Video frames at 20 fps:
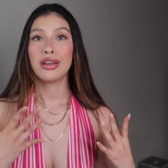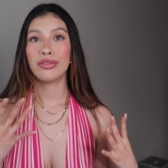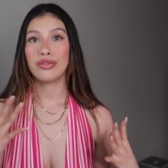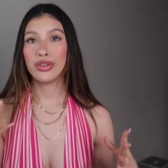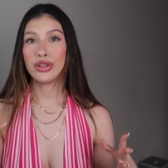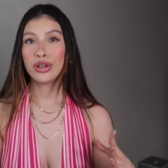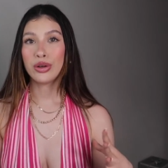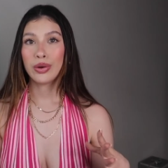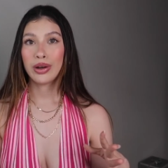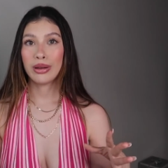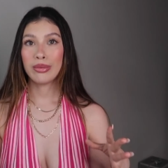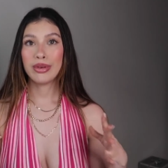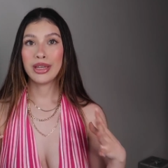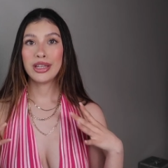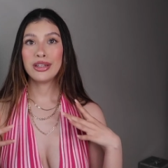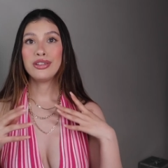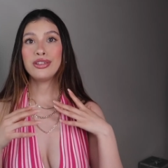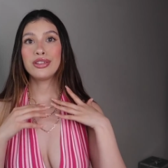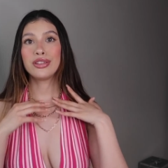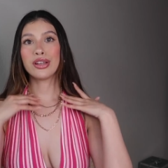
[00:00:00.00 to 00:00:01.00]
if you know what I
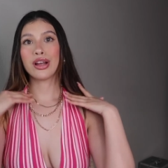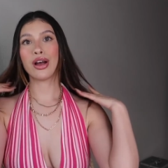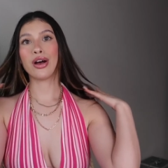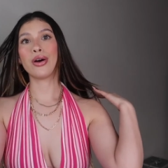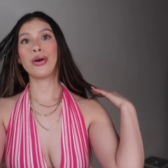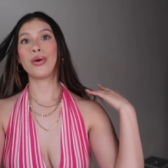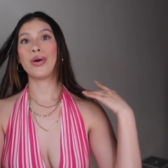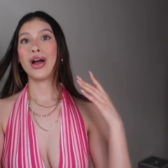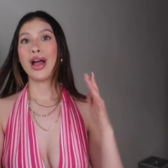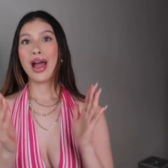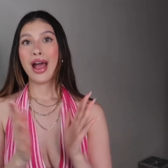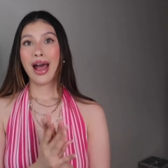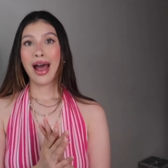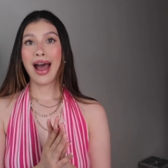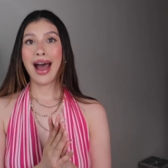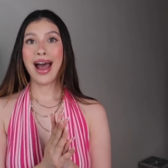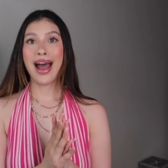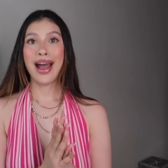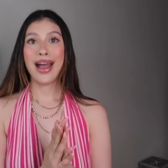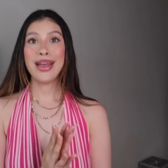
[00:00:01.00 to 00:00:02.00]
mean. So
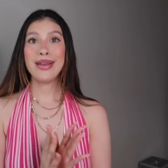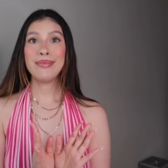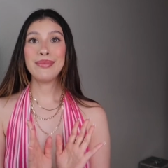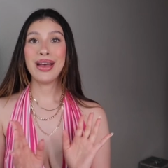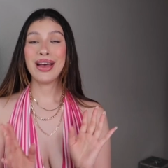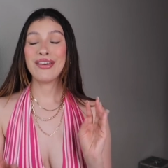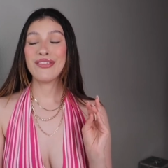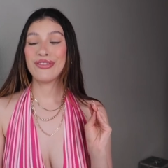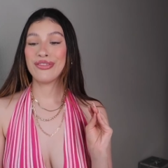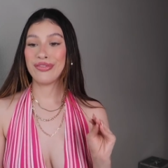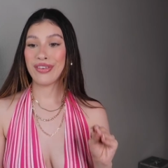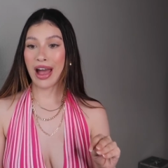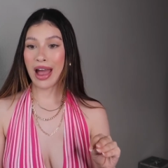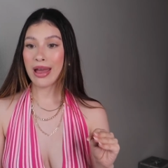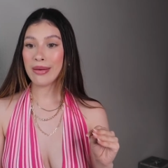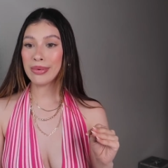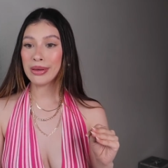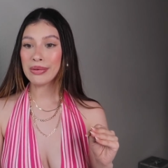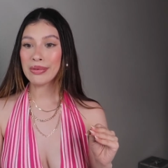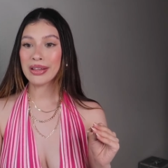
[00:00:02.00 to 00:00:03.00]
I'm
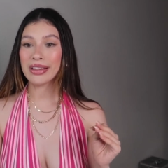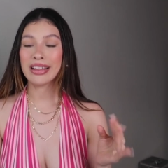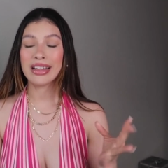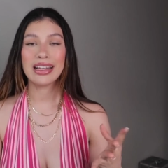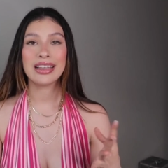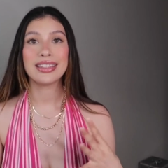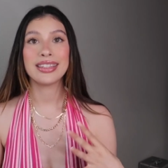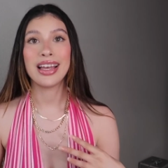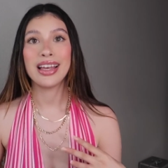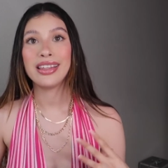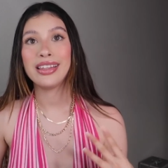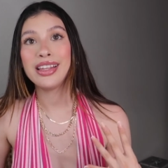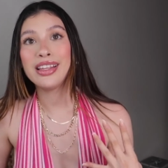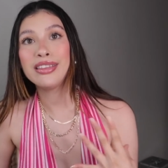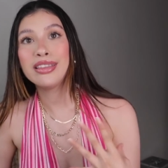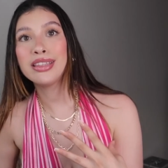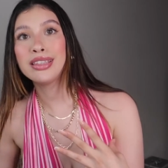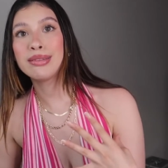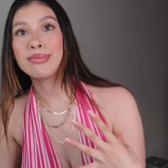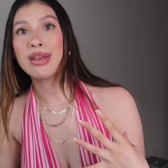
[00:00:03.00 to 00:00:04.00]
vibing with this. I
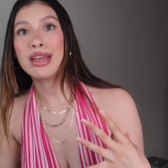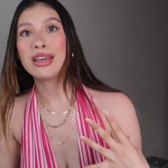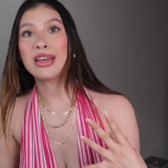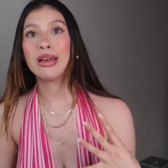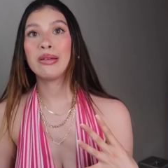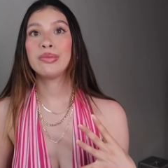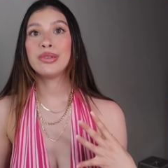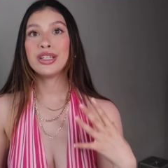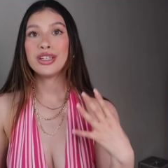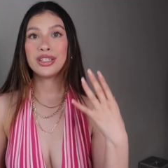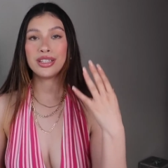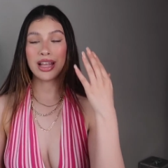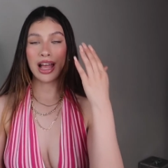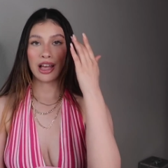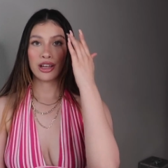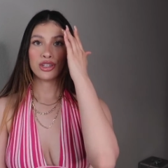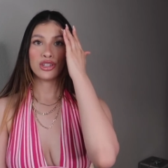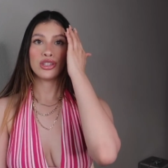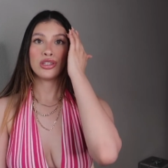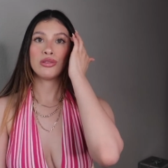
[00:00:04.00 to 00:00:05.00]
think this makeup is
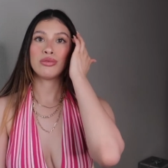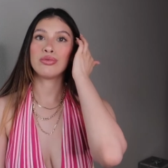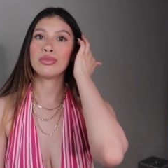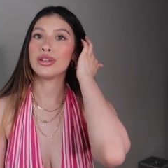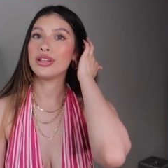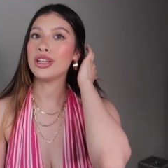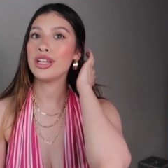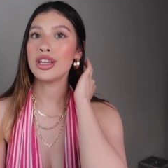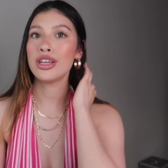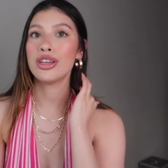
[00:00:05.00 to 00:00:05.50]
actually really